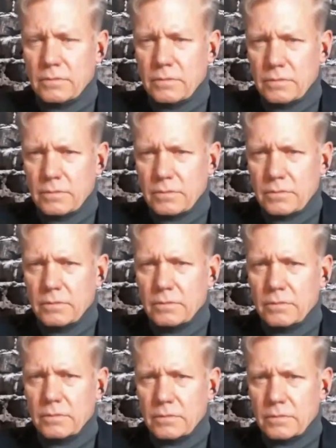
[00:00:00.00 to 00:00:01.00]

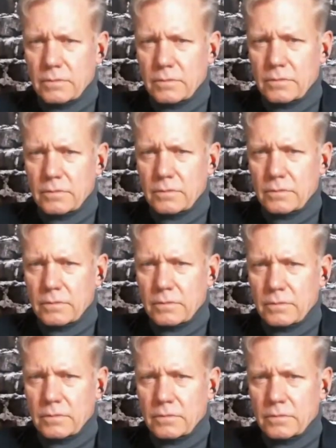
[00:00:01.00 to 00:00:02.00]

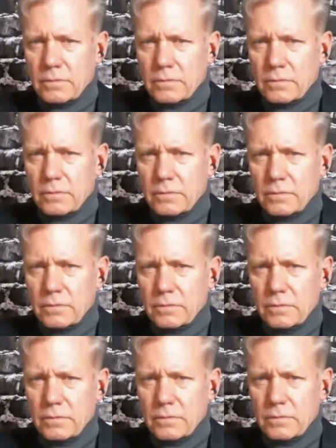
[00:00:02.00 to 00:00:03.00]

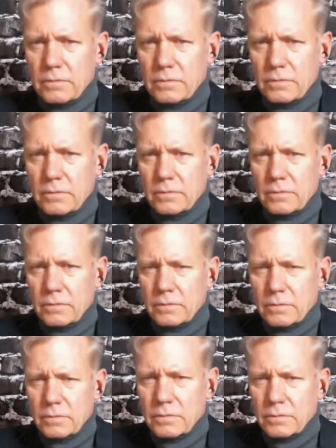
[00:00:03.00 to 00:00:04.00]

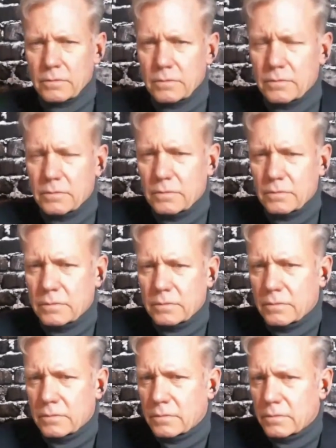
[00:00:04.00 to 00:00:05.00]

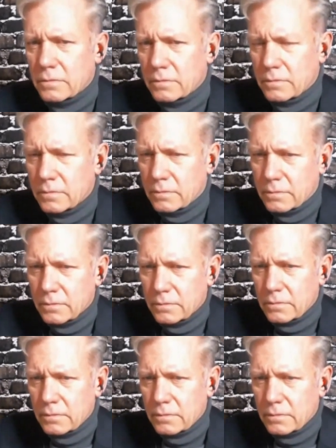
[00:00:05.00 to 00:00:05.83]
[no speech]